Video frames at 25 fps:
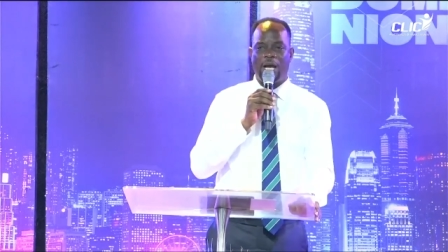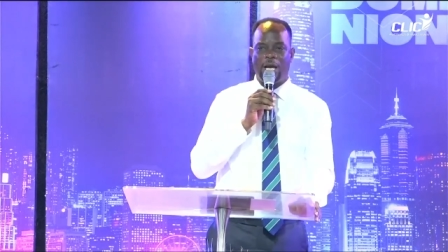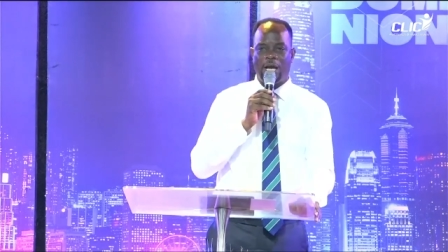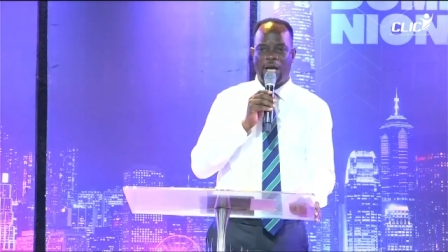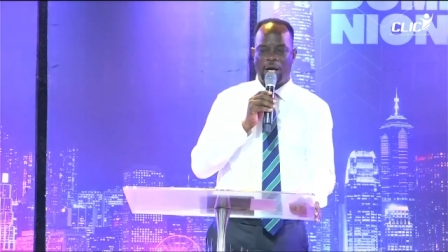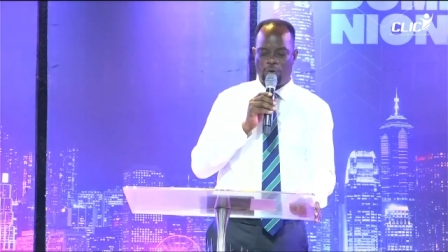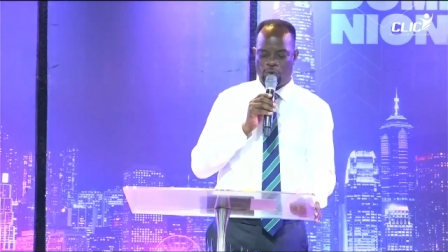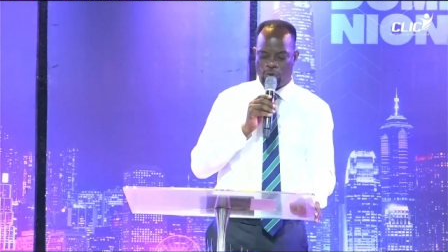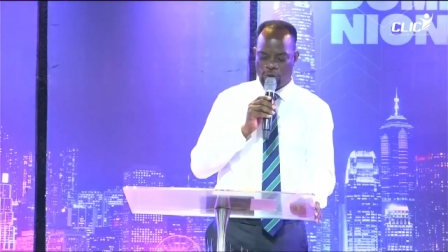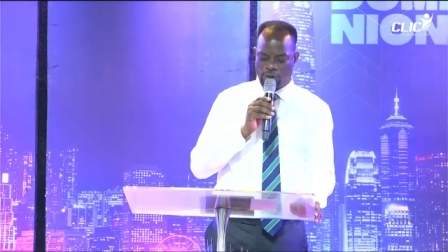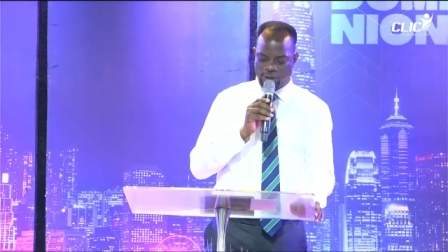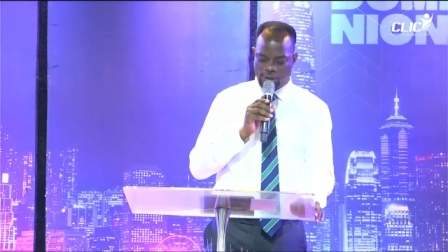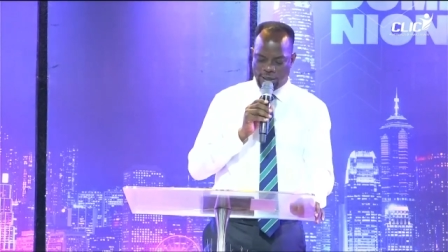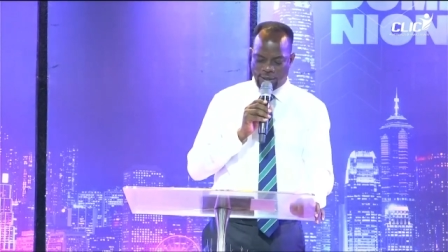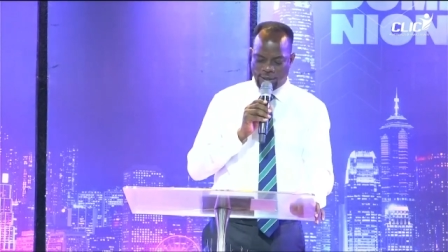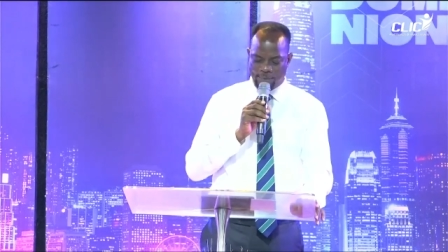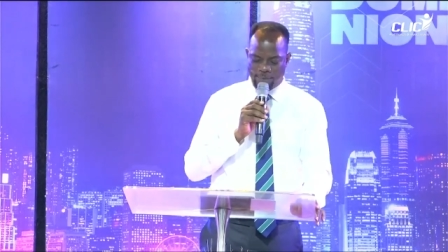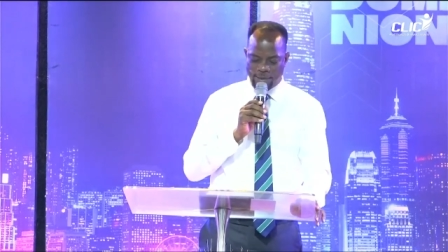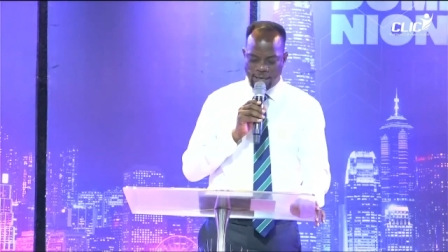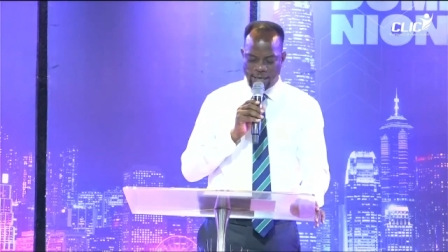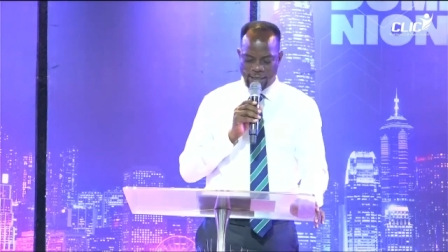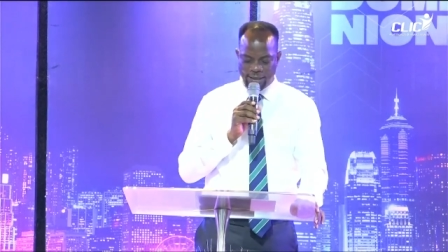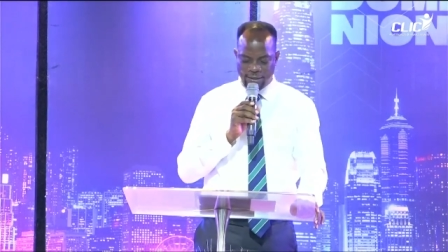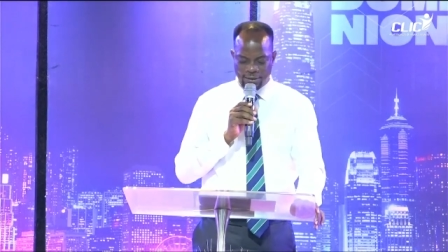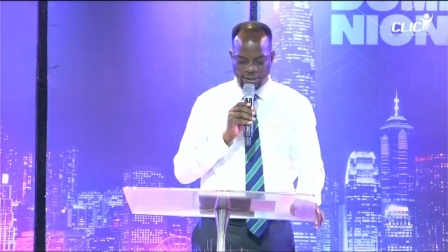I wrote here
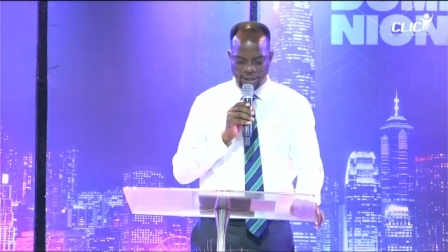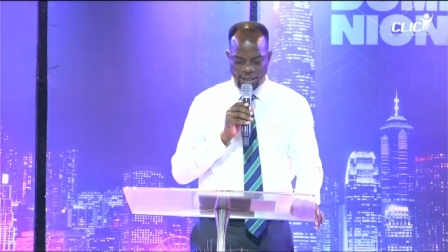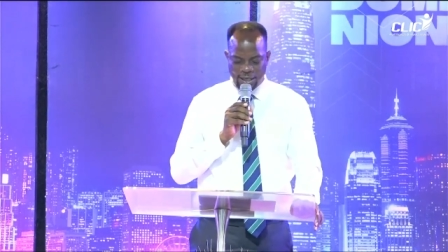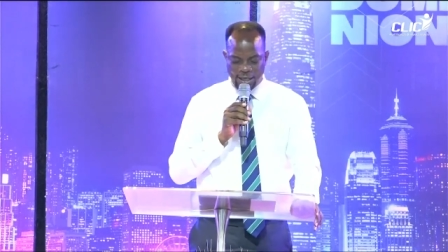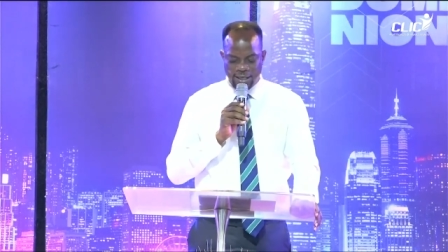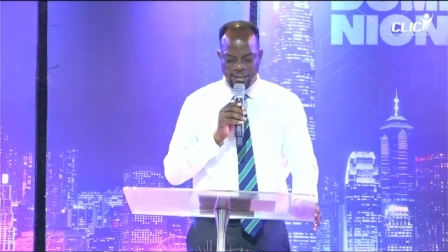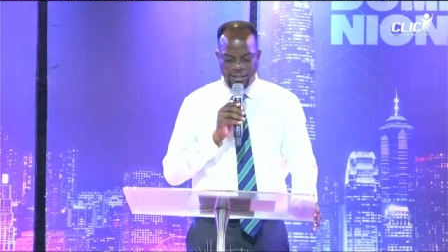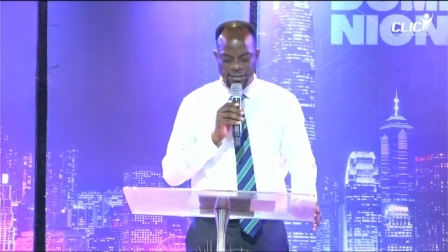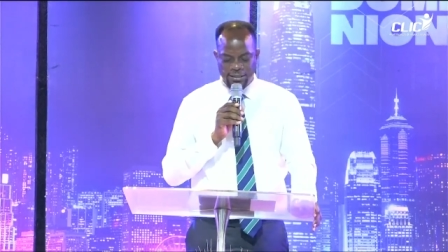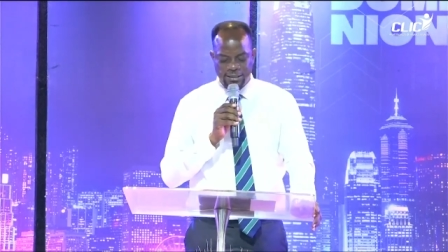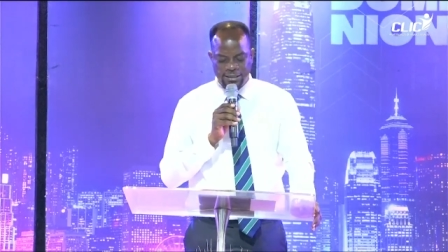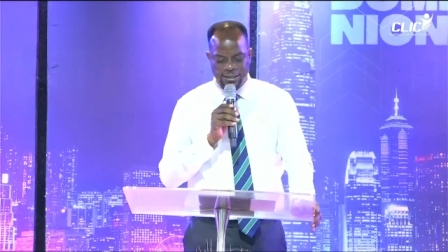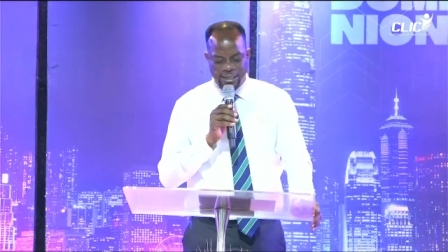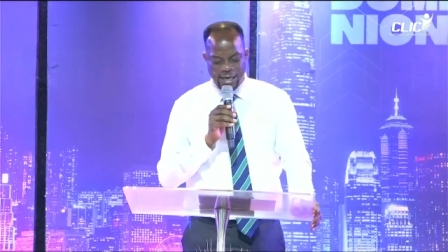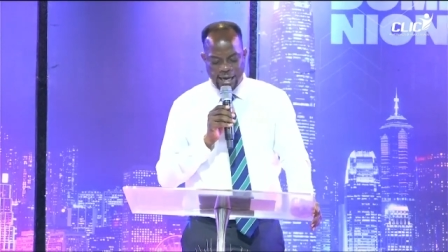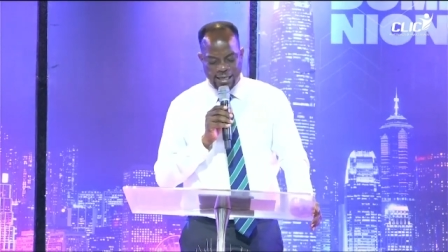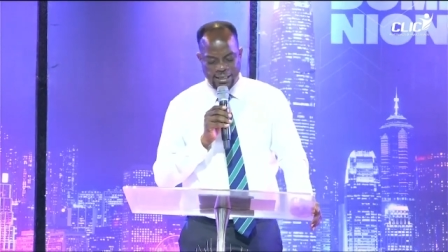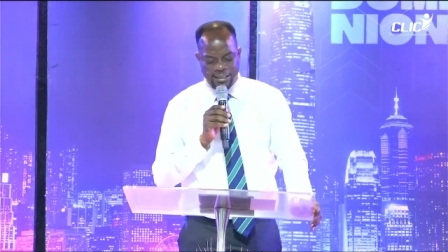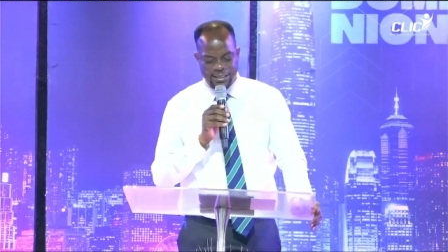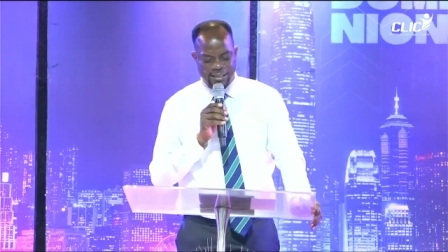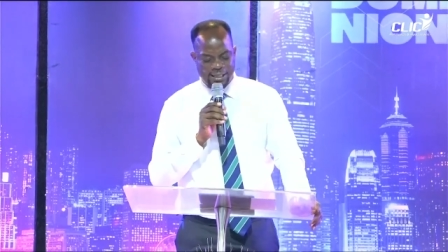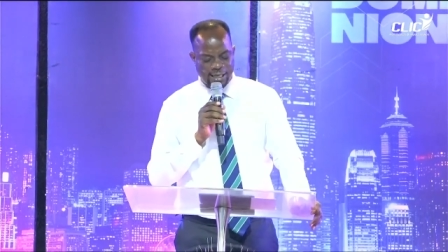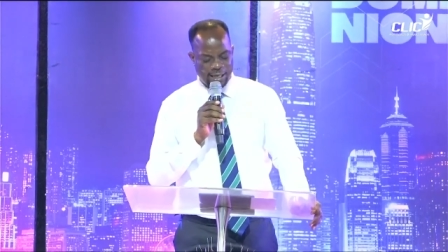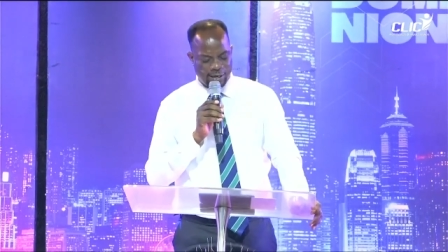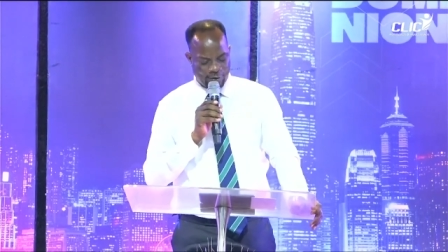by Jack
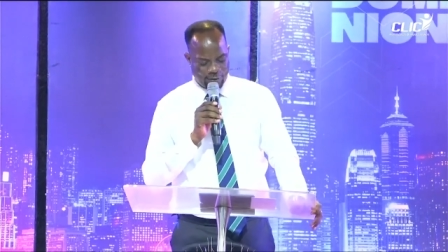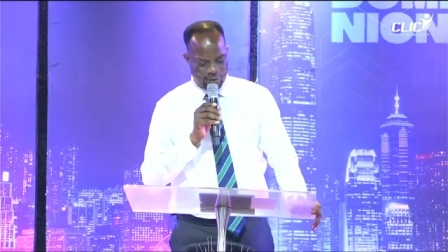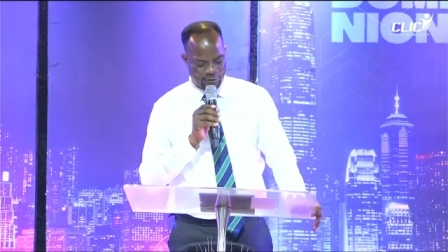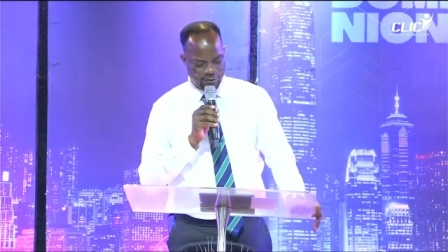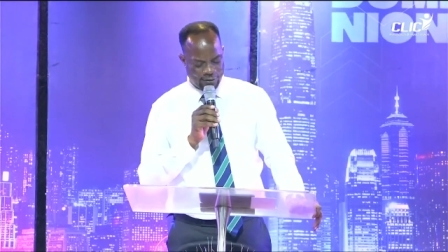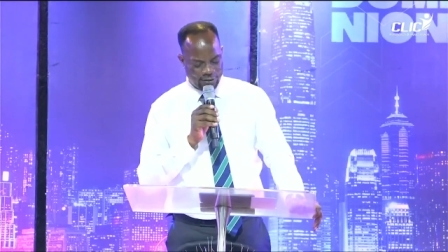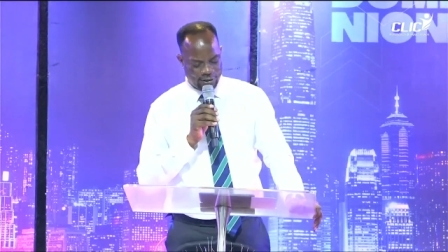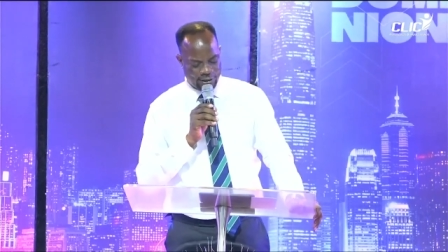Taylor.